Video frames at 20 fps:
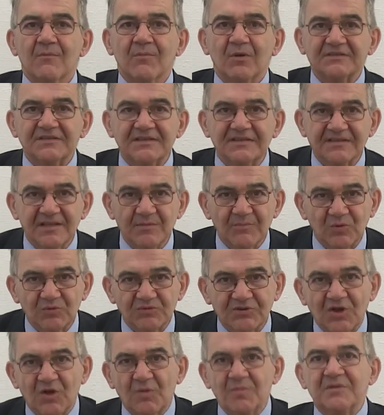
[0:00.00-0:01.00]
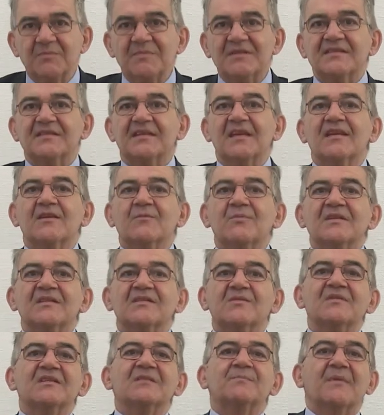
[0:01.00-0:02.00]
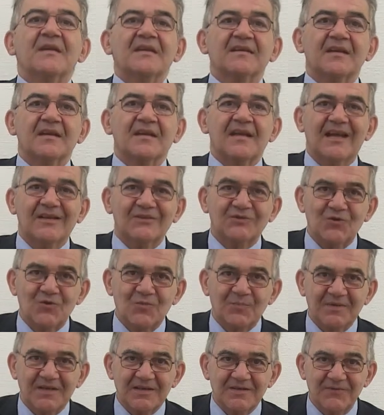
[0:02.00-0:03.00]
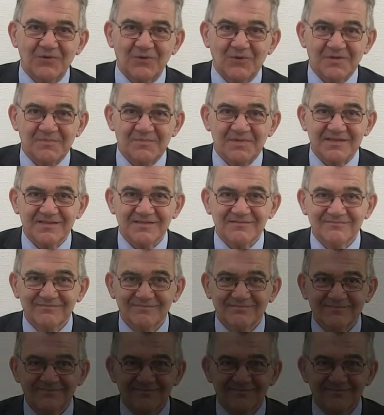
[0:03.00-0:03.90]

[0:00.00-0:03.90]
What is the most common mistake with Swiss bank account opening forms?